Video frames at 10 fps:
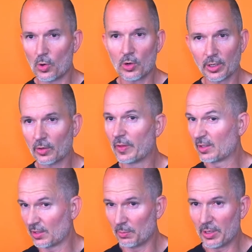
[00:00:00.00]
walking on
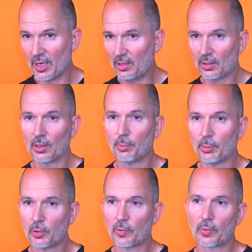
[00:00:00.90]
that same day, up
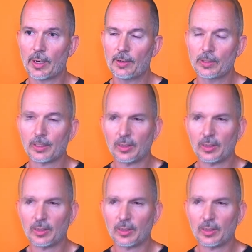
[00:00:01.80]
and moving around.